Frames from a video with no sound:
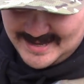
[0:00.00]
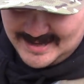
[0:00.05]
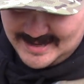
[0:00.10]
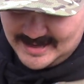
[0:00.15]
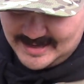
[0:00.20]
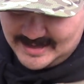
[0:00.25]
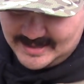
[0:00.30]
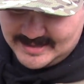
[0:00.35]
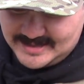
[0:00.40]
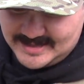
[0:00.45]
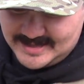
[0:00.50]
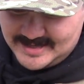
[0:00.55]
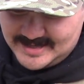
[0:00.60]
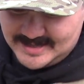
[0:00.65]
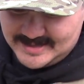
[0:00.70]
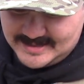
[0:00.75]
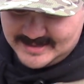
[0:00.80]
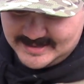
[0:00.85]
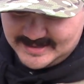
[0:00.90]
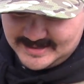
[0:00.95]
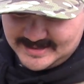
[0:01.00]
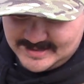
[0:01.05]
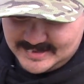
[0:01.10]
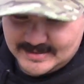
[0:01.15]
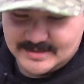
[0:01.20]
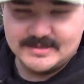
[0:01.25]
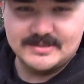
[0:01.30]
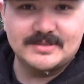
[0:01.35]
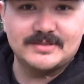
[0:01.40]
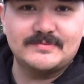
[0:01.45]
I
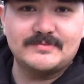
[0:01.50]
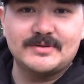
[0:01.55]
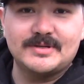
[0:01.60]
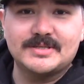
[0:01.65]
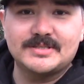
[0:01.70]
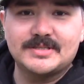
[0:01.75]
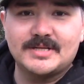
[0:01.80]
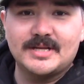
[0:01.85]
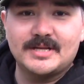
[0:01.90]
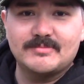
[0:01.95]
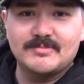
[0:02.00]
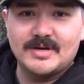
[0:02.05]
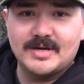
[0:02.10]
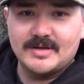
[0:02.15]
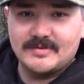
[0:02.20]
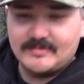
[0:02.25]
just finished getting my